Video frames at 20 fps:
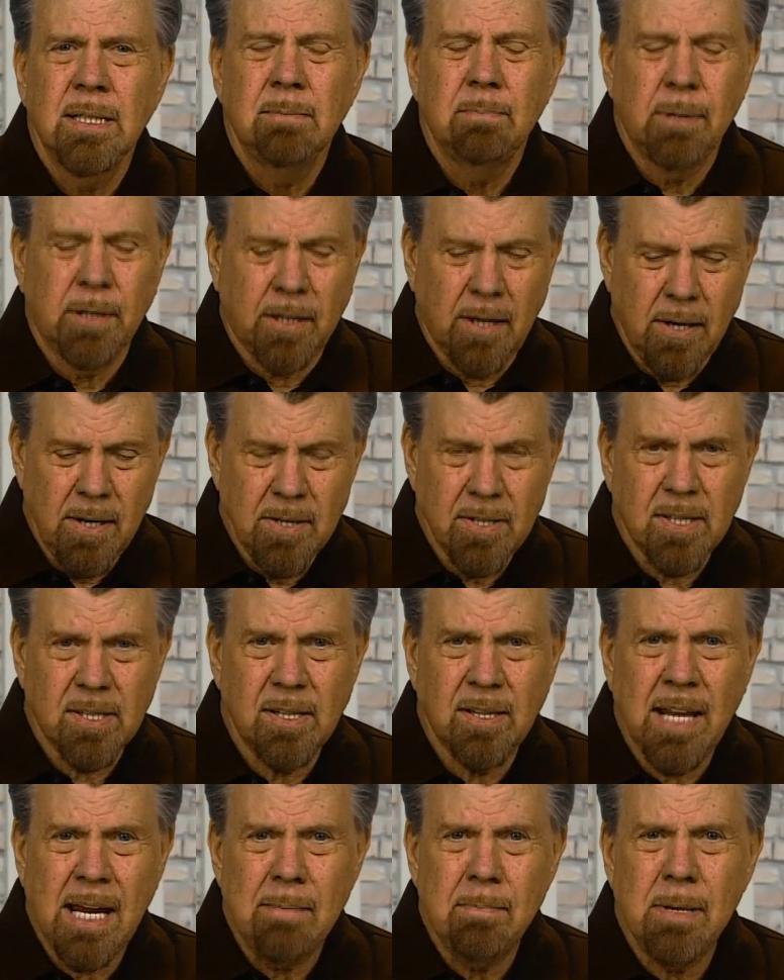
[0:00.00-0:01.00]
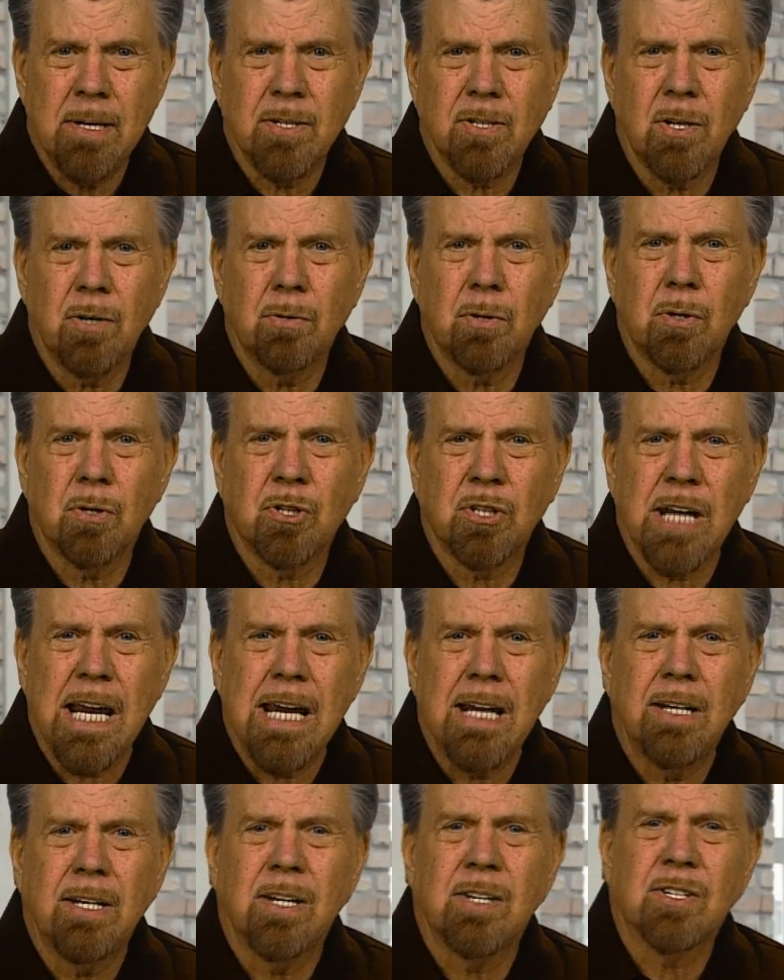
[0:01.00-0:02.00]
Because they
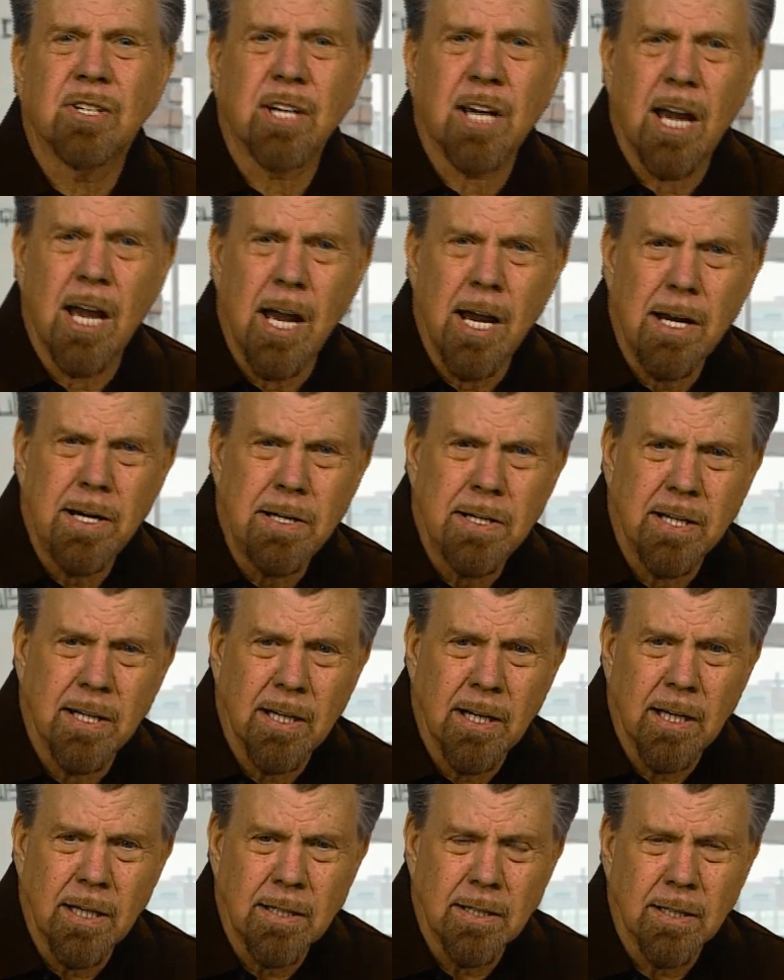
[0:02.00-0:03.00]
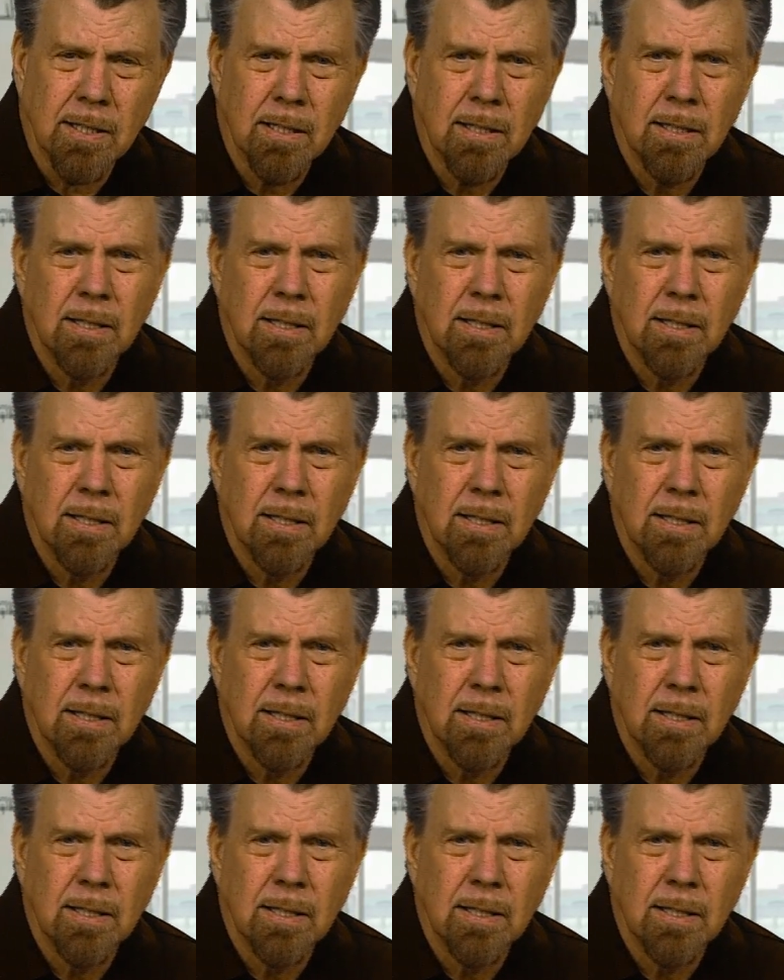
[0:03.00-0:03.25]
misunderstand its content